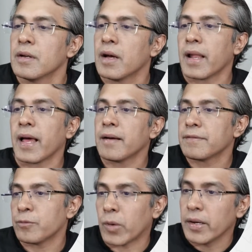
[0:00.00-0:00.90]
I
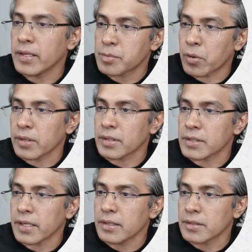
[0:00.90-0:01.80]
have one less pawn in the
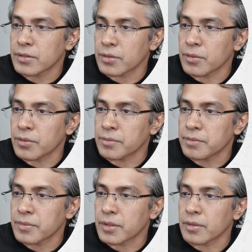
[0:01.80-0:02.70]
center, so
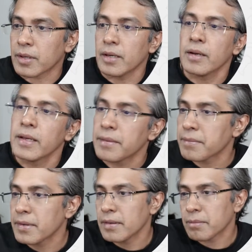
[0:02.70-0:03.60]
clearly
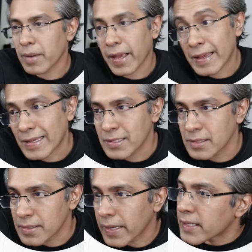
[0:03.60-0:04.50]
black has the
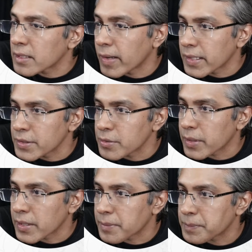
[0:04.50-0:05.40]
slight advantage over here.